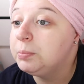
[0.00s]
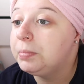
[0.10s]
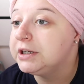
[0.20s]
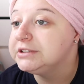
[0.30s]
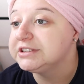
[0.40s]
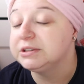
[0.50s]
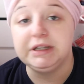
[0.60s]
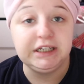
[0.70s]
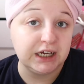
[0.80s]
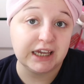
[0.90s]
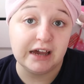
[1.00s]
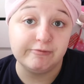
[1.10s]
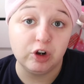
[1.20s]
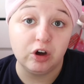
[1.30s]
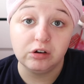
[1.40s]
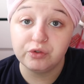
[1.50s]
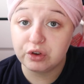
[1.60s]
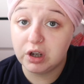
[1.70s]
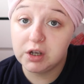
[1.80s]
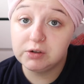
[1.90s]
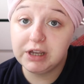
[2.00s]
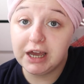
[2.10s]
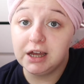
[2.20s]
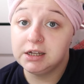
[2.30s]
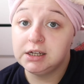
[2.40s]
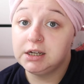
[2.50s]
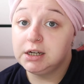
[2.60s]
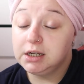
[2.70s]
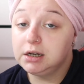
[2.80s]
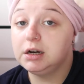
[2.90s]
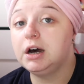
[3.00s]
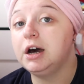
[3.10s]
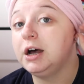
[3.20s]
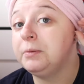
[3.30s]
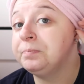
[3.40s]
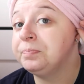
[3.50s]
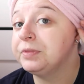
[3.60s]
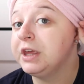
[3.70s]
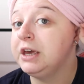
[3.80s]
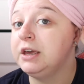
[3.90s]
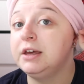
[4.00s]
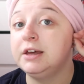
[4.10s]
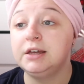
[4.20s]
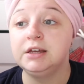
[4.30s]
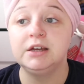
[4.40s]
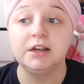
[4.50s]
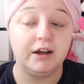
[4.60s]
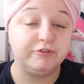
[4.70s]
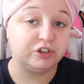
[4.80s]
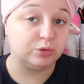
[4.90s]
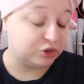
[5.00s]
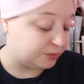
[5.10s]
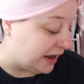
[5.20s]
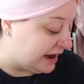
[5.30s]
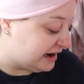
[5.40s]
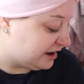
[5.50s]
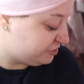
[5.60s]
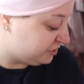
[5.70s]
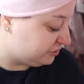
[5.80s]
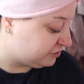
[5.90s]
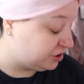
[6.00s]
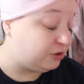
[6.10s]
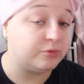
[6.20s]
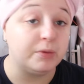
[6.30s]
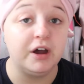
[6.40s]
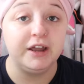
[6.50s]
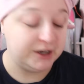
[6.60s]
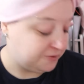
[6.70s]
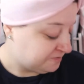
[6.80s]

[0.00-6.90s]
That doesn't mean I can't vlog, so yeah. I've just washed my hair, so excuse my